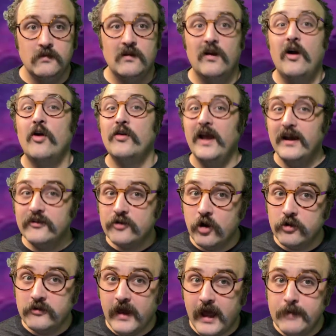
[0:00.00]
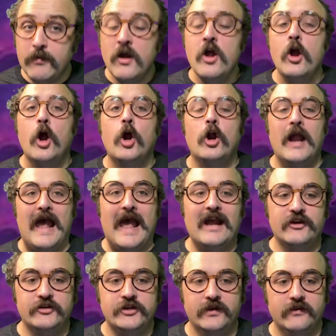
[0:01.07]
Our next card type are
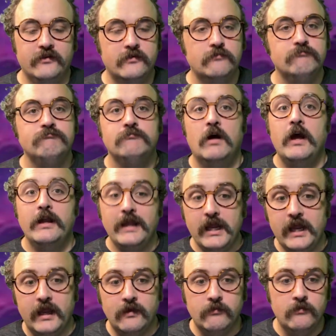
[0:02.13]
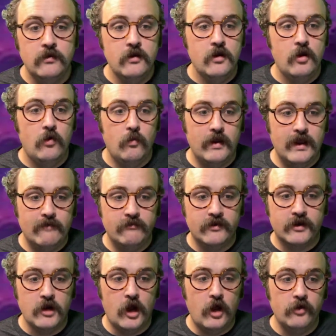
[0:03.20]
actions. Again, we have the
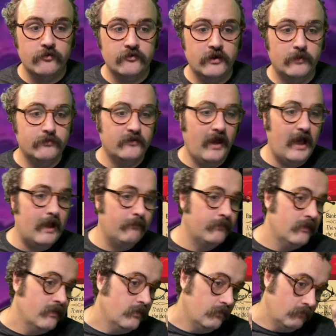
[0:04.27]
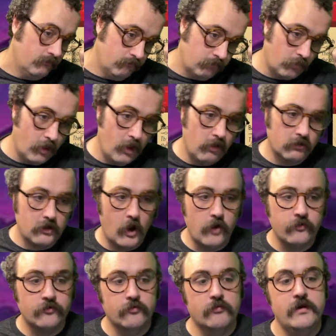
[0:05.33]
cost up top. Brawl costs
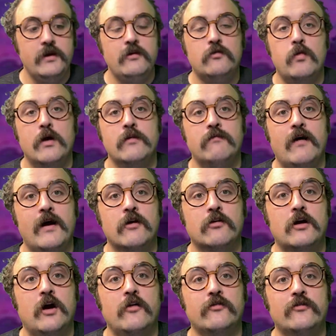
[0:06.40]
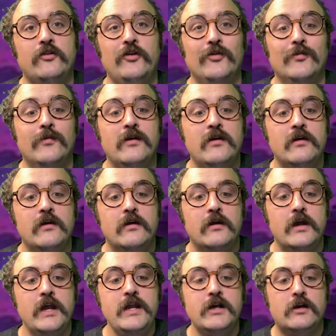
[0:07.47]
3, Twin Fire costs 2.
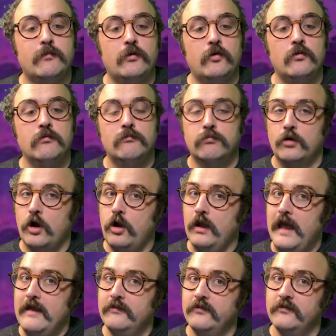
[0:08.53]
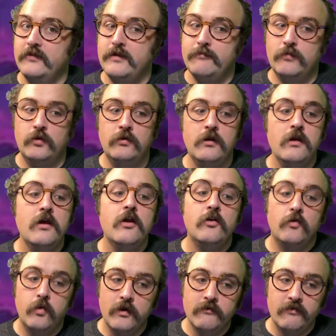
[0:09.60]
Inkable. Brawl has a symbol.
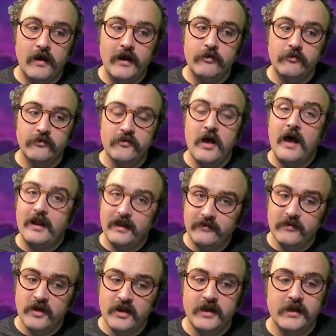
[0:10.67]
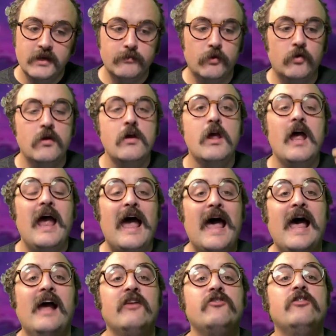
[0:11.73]
Twin Fire does not. It's uninkable.
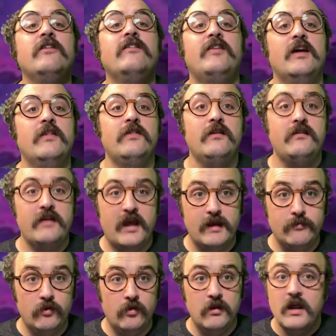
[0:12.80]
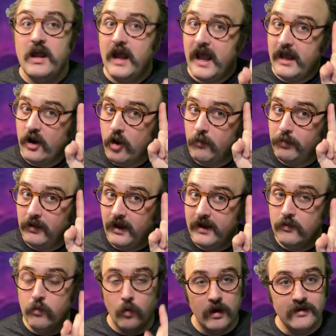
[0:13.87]
Actions hit the table and are played
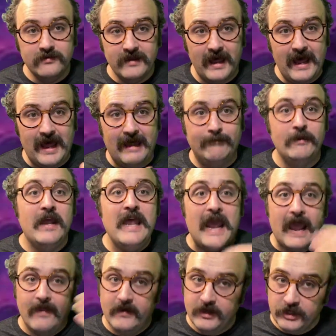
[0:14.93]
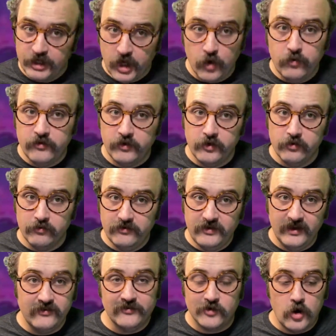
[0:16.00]
one time and then go to your
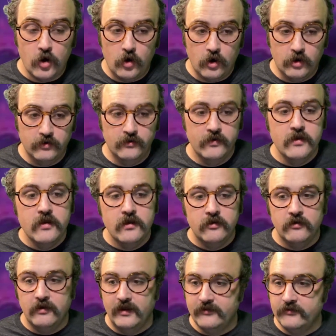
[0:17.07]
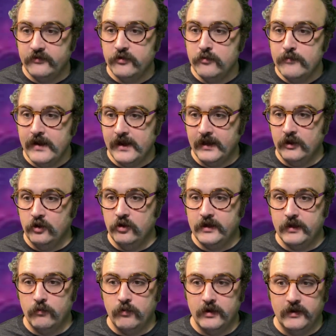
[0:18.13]
discard. Let's zoom in and look at
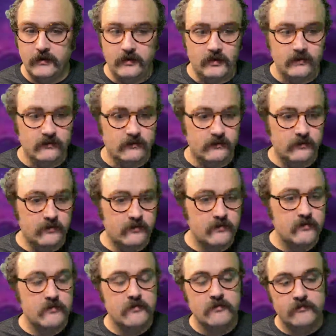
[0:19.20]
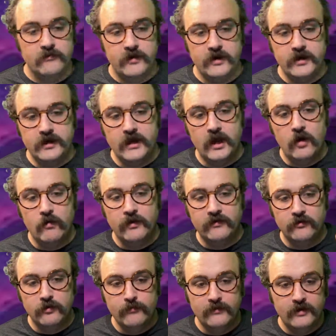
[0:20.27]
one of these. There you go. We
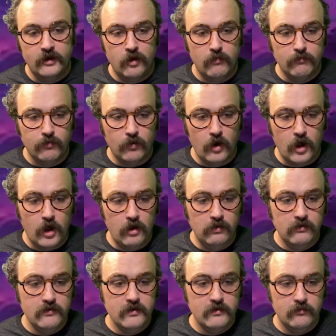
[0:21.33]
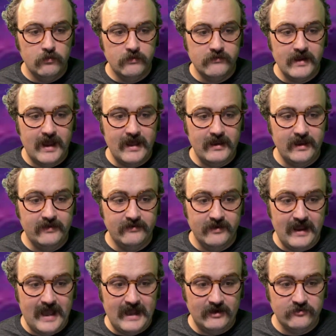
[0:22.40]
zoomed in on Brawl. We've got it's an
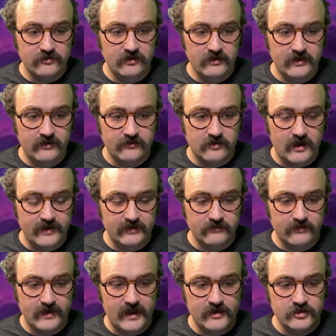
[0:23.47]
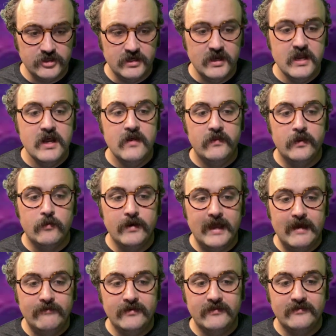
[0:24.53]
action in its classification. Then we have
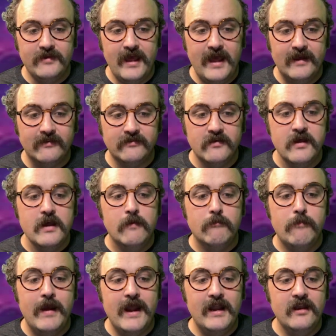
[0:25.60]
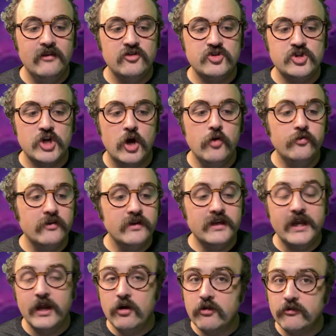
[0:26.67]
its text. Banish chosen
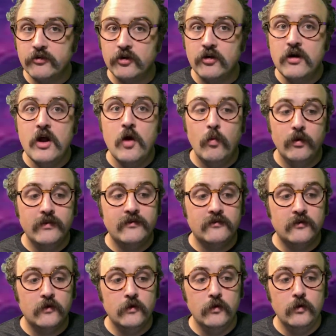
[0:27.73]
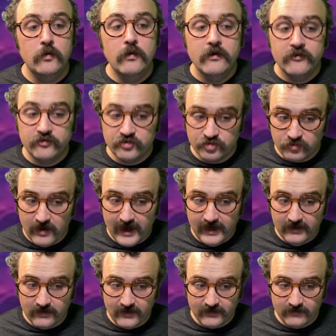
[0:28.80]
character with 2 strength.
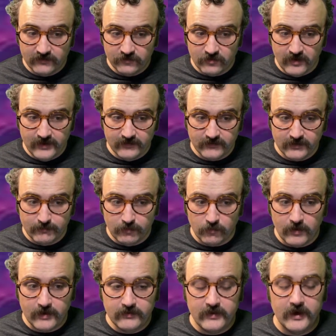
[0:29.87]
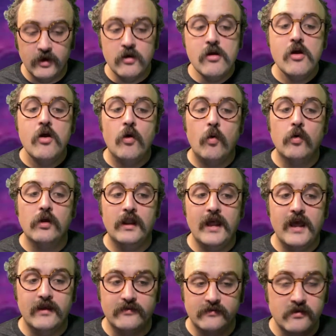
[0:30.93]
That's the strength symbol right there. Or
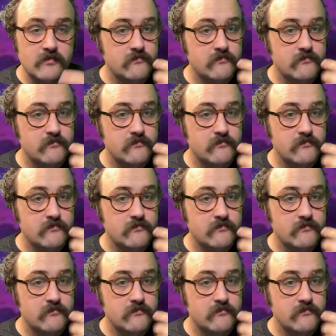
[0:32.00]
less.